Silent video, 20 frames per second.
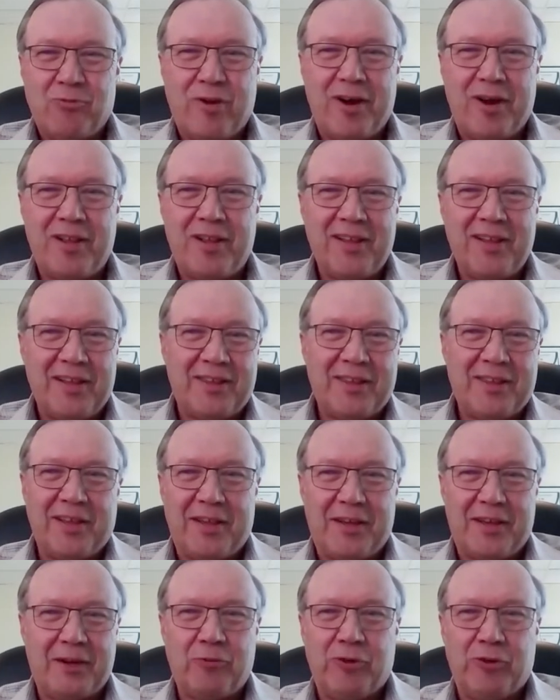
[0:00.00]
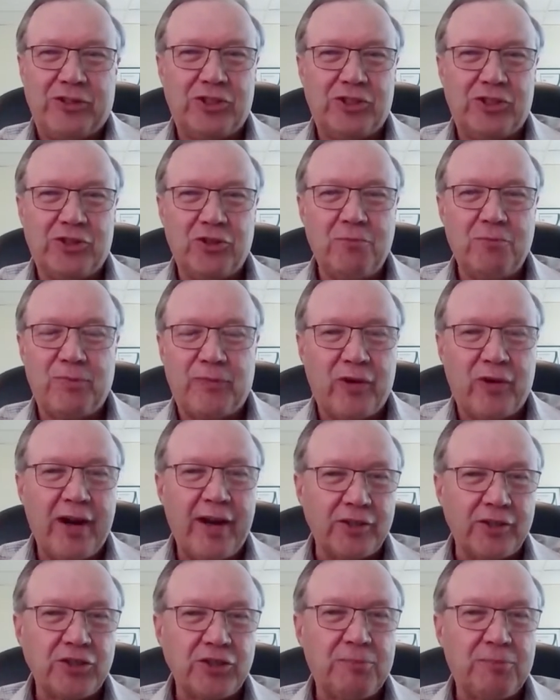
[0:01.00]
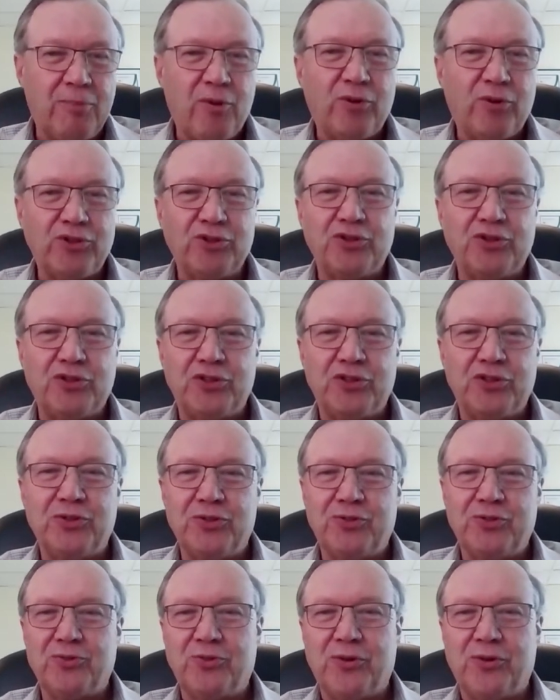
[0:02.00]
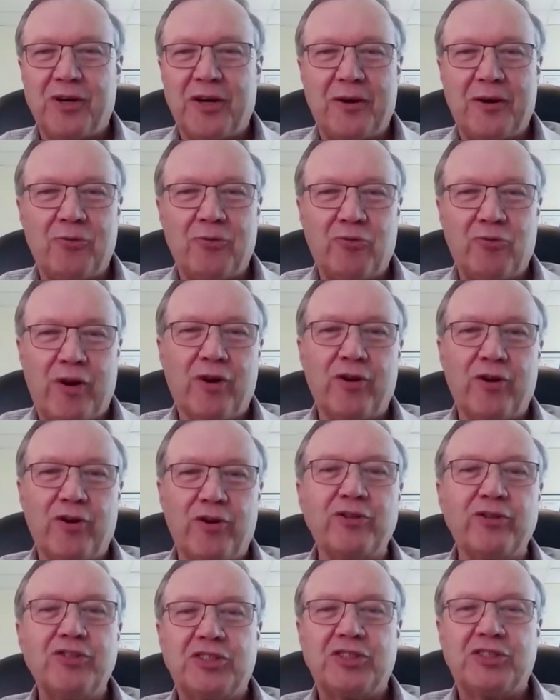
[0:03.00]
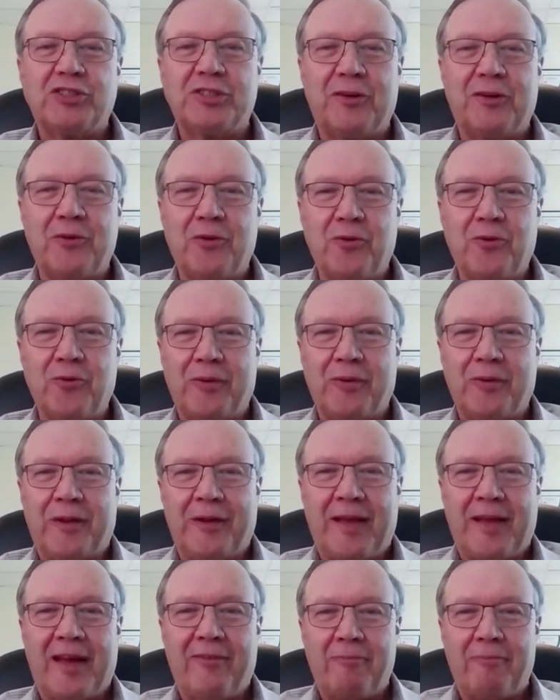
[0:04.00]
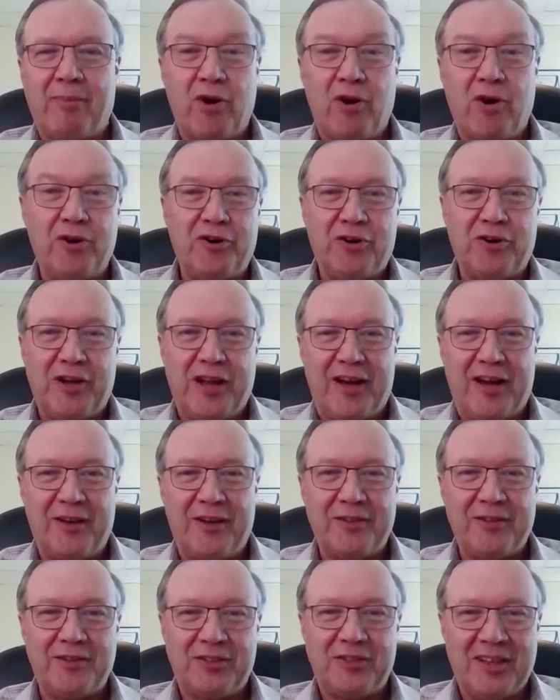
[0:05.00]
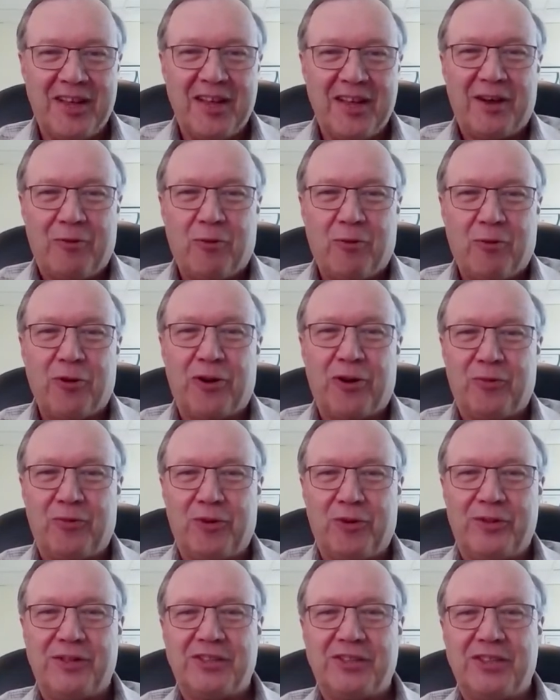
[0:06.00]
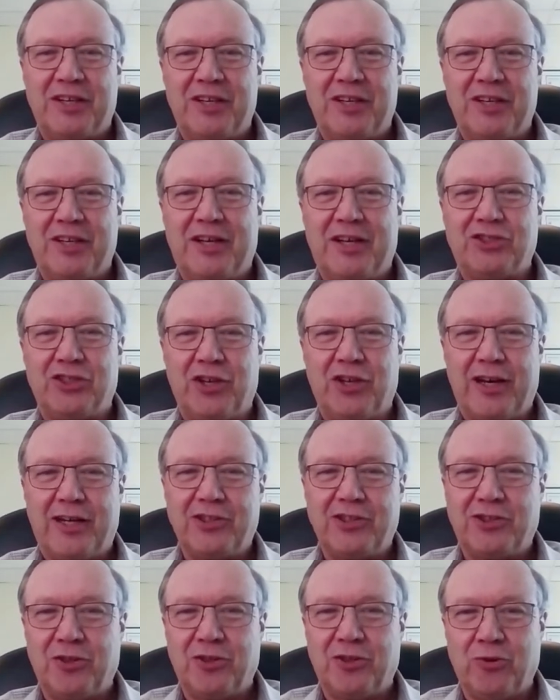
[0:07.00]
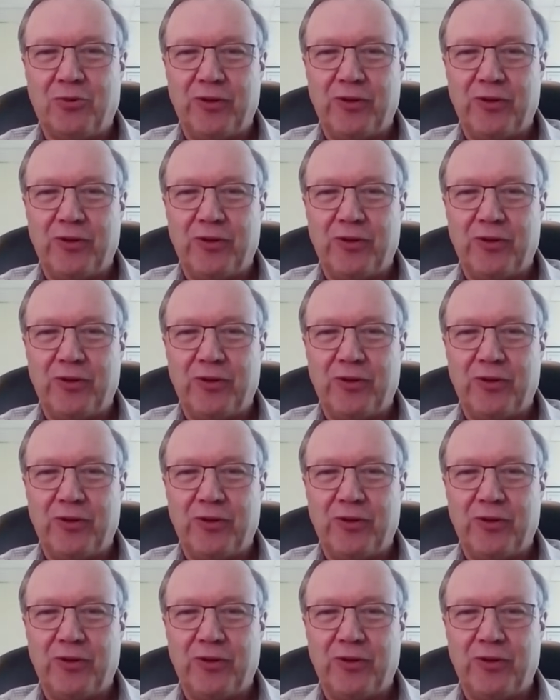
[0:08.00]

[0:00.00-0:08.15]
Well, I think uh, we still provide exposure to uh, rare earths, although we have a partner now that's working with us at Nechalacho.